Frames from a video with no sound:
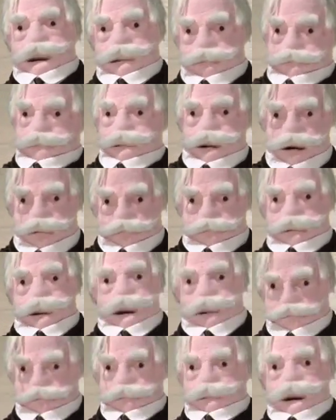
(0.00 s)
on which way
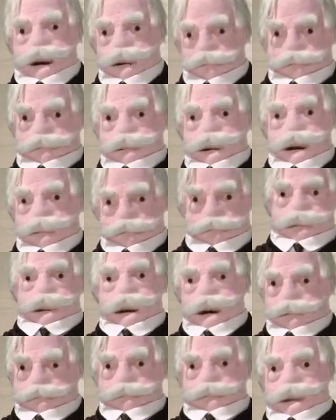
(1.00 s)
they think the price of a
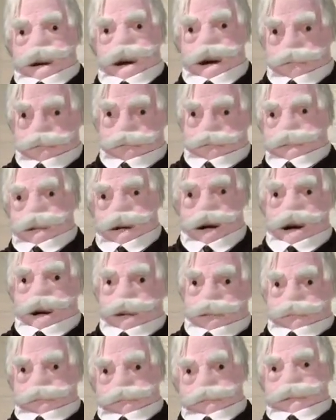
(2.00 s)
particular product is
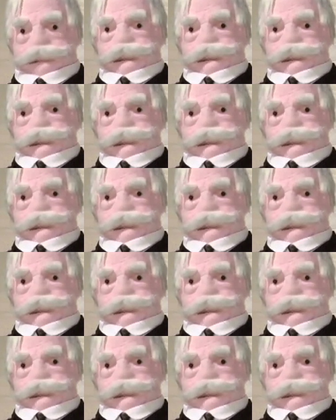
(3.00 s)
going.